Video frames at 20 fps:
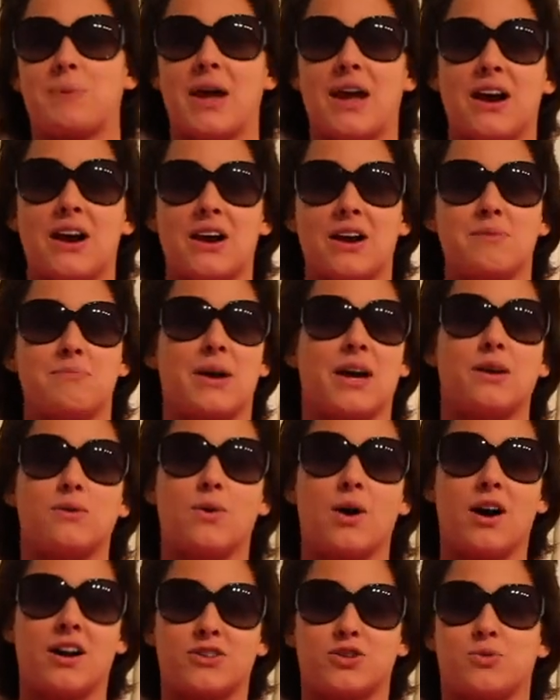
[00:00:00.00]
to pair my
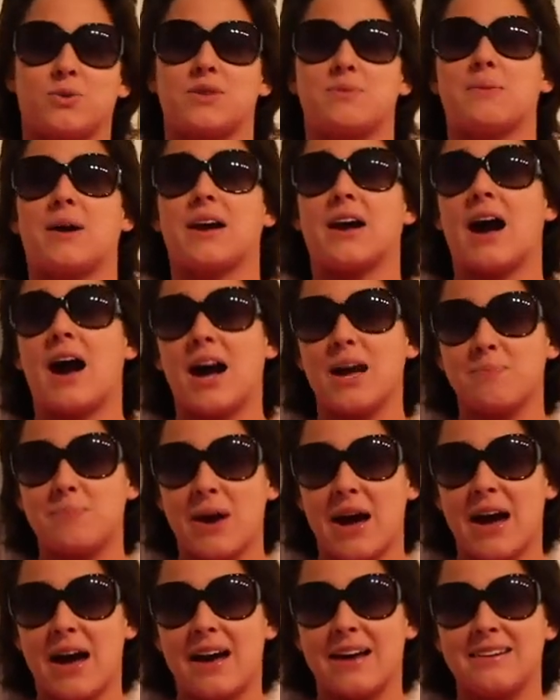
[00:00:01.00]
watch with my
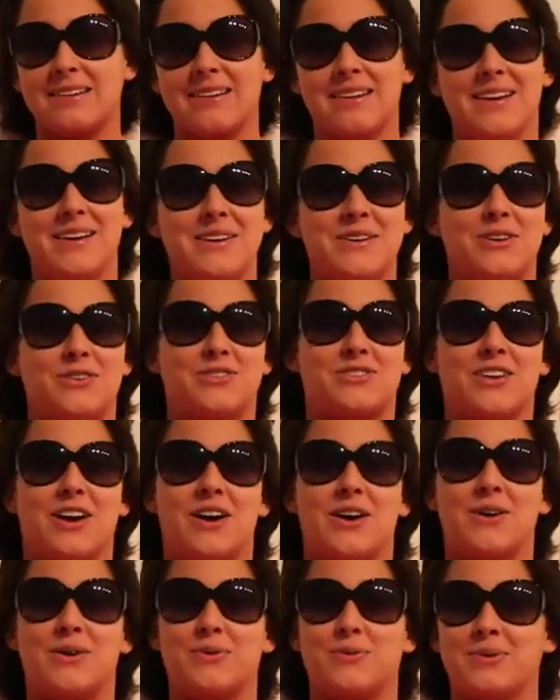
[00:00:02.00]
iPad.
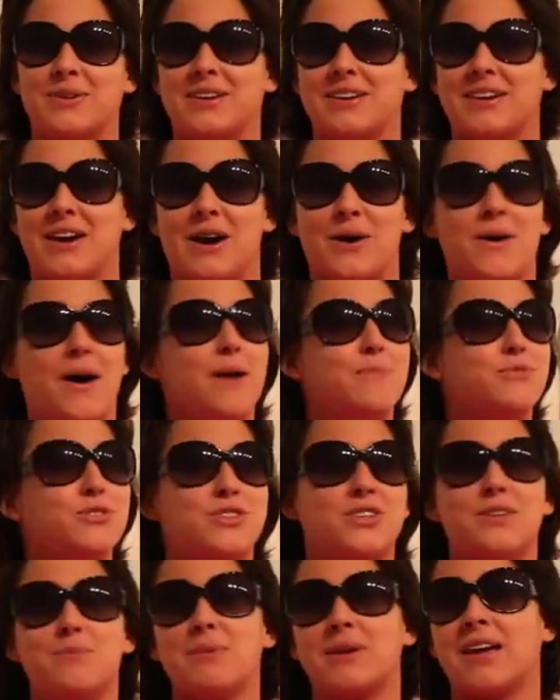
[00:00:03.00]
So, you know, I'm
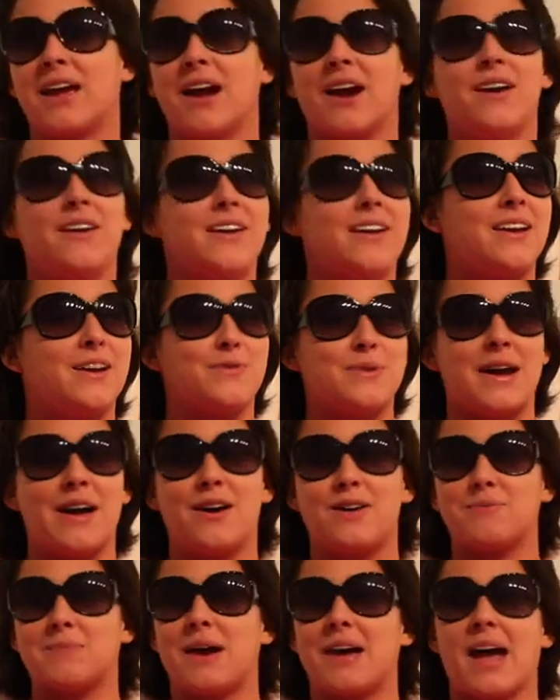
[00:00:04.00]
just going to be carrying
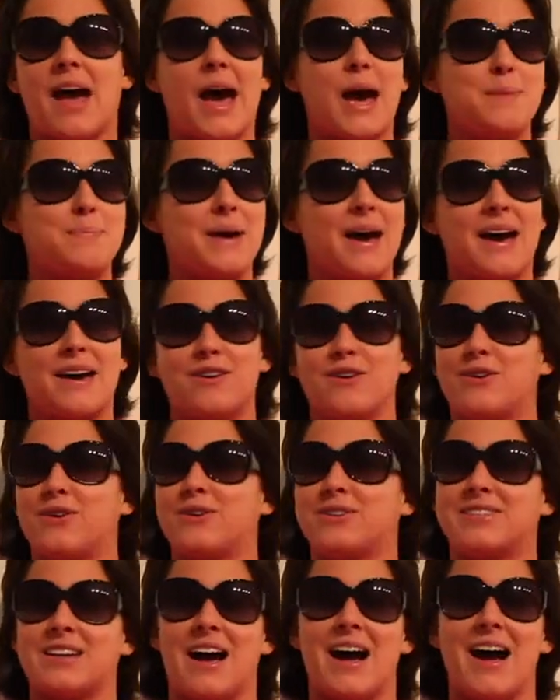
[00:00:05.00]
around my iPad at all